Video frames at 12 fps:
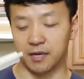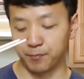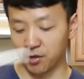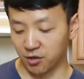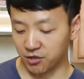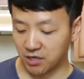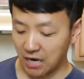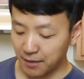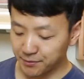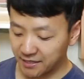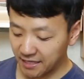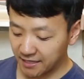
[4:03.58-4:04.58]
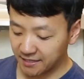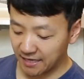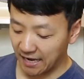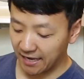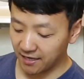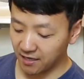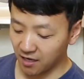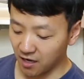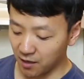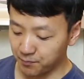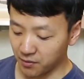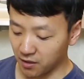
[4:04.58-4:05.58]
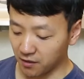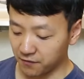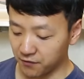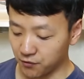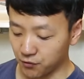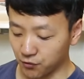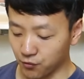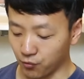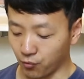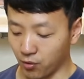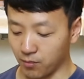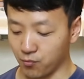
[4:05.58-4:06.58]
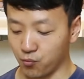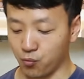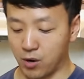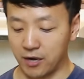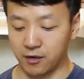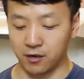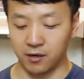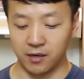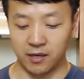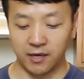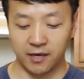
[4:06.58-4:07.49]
Get a pair of chopsticks, a cup of lukewarm water,